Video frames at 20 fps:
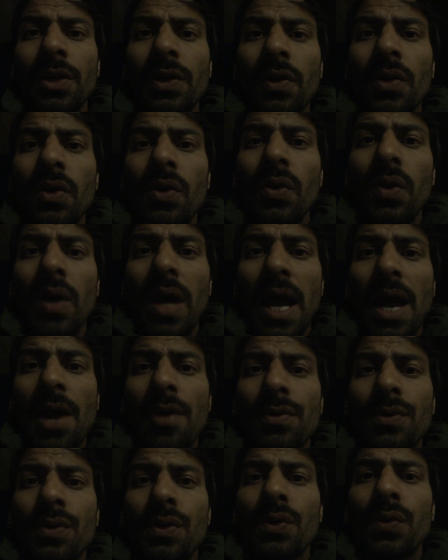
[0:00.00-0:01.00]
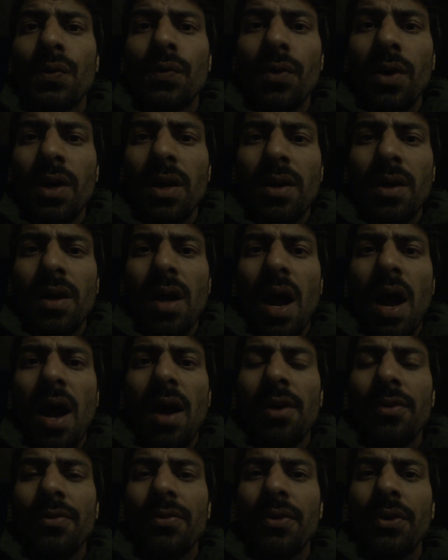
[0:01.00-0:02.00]
You have to work
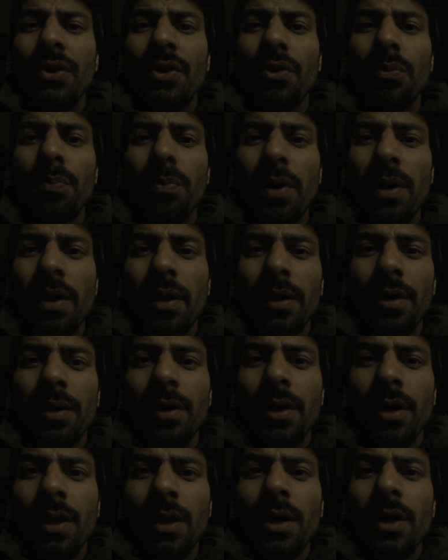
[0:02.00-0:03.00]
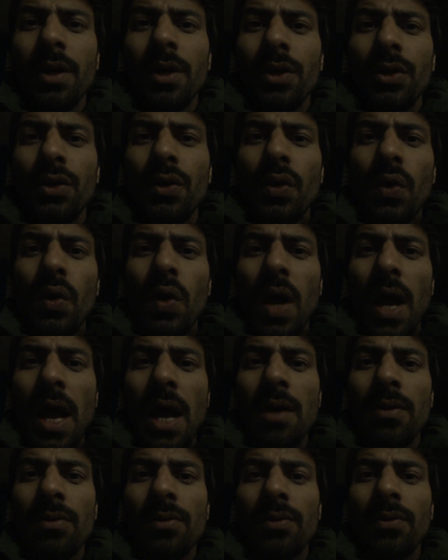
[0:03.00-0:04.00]
hard through your body. You
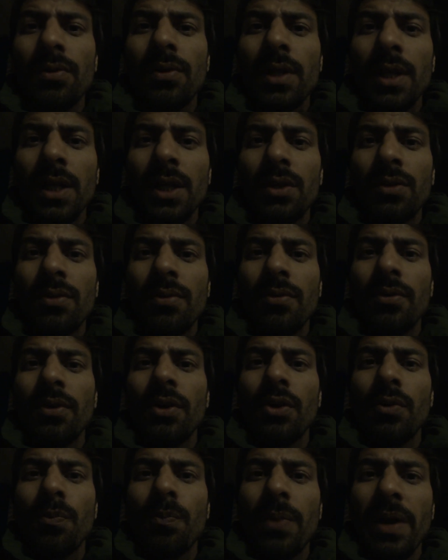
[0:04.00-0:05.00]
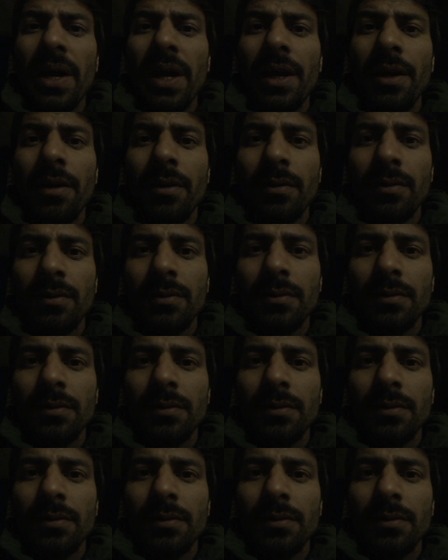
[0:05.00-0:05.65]
have to think through your brain.